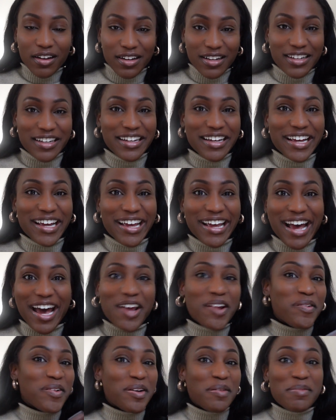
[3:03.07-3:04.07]
I
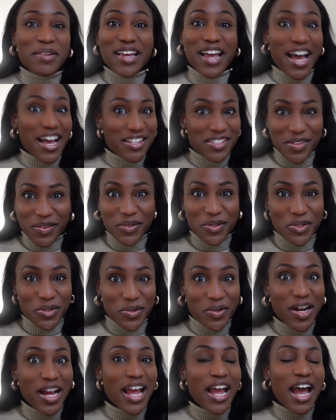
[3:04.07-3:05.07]
don't want to be as
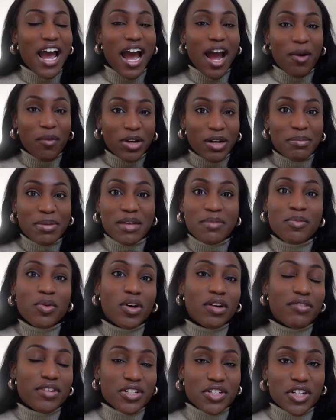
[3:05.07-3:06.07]
social. I want to be
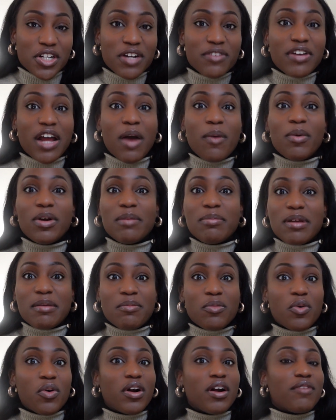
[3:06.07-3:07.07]
more reserved. I want to be
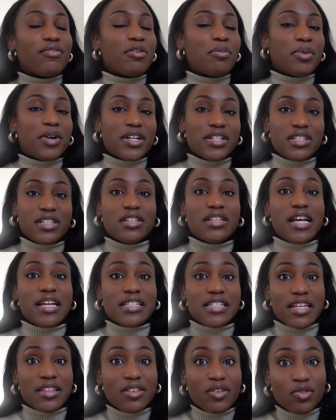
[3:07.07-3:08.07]
more of the person
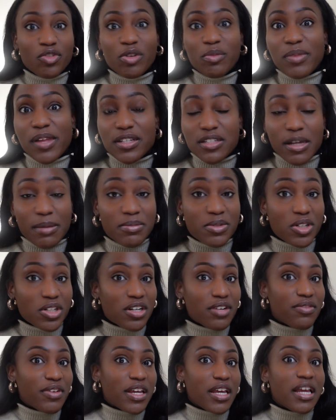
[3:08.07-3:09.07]
that's in the room, that's
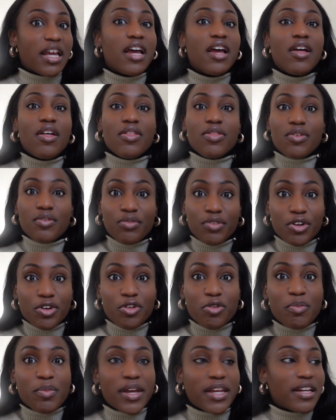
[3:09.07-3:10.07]
observing the
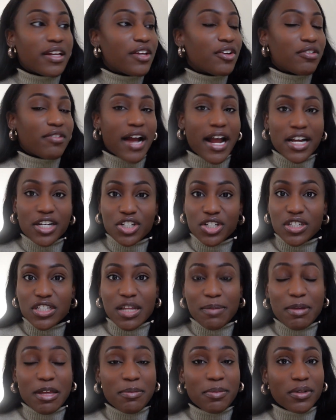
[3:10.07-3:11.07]
room and interactions
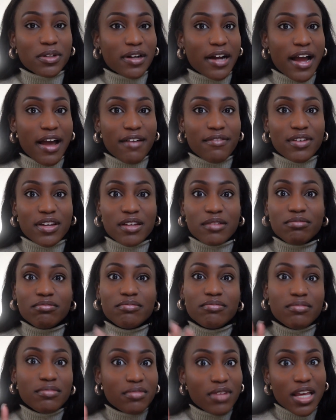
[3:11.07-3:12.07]
that people are having.
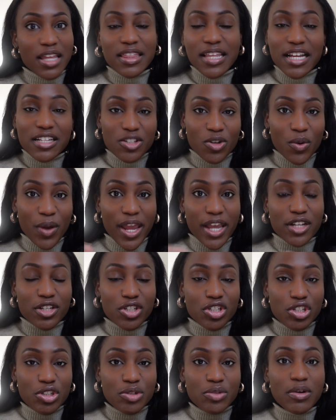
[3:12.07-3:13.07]
And that's okay,
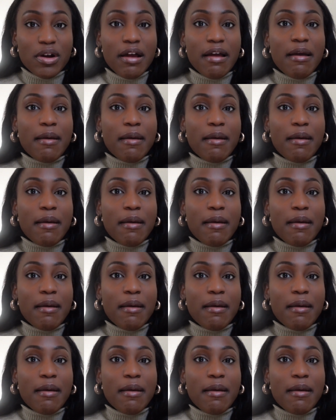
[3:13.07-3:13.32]
too.